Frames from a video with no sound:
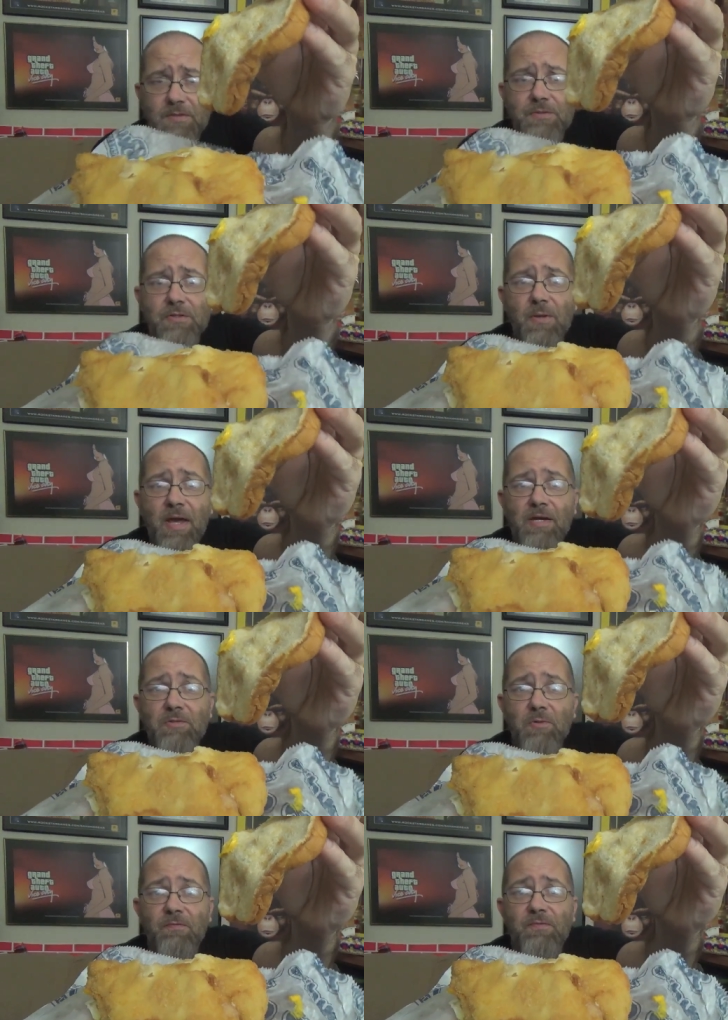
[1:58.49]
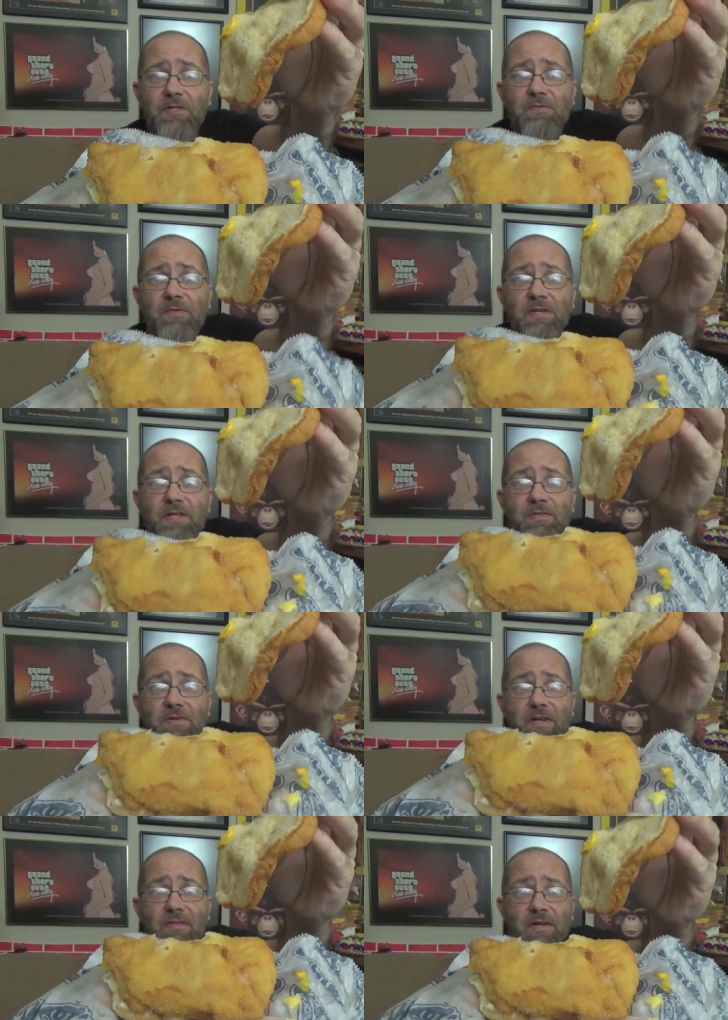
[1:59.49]
Two actual fish fillets
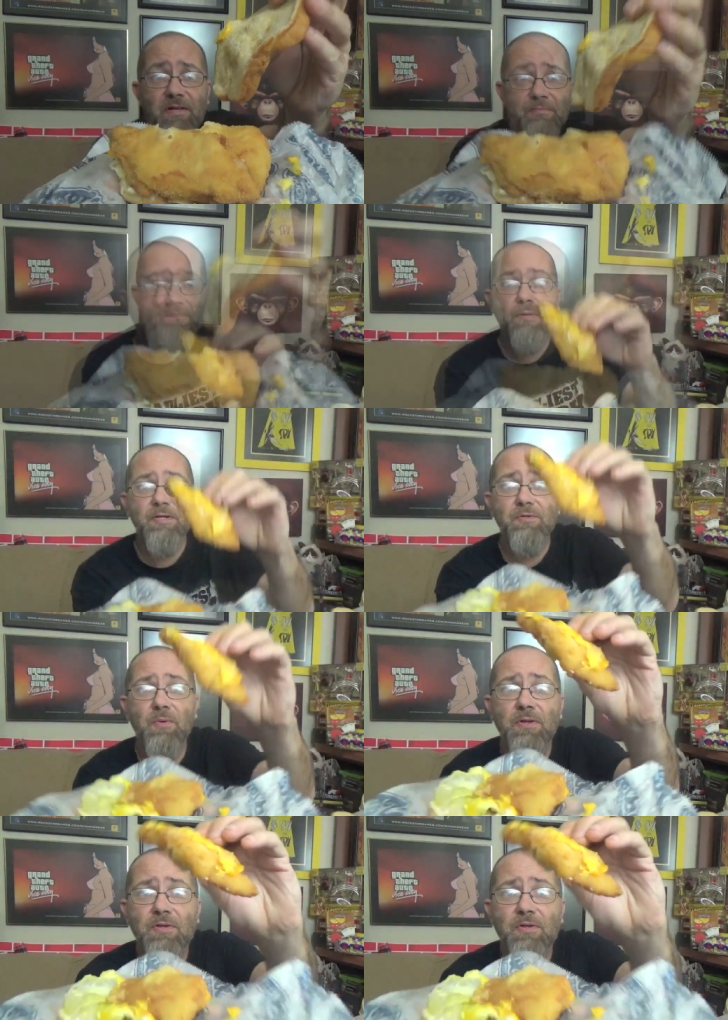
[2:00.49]
right there. Bust one of